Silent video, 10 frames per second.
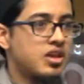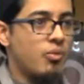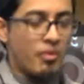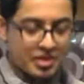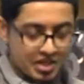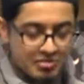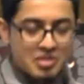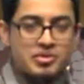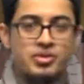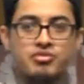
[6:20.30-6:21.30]
Whether it may
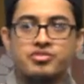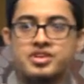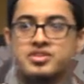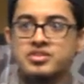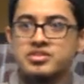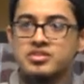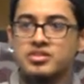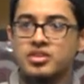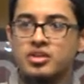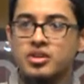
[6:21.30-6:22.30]
be your friends,
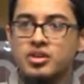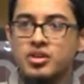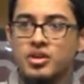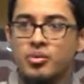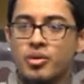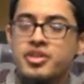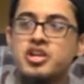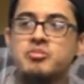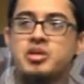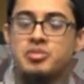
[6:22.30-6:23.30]
whether
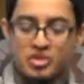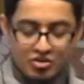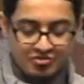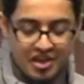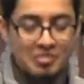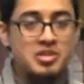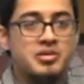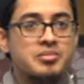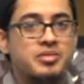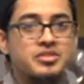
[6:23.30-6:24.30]
it may be your family
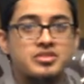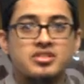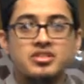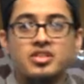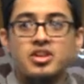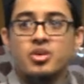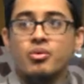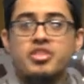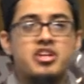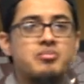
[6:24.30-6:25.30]
members,
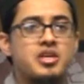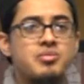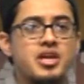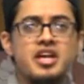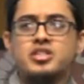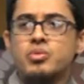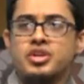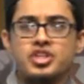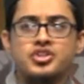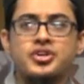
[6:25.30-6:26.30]
whether it may be anyone
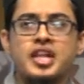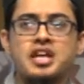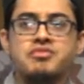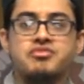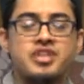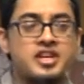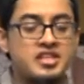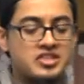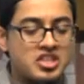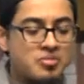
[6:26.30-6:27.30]
in your life that
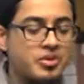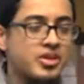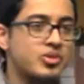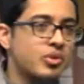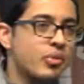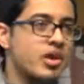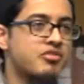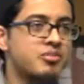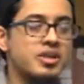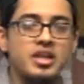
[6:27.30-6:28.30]
is keeping you away
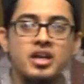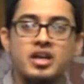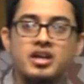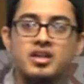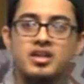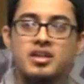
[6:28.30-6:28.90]
from Allah,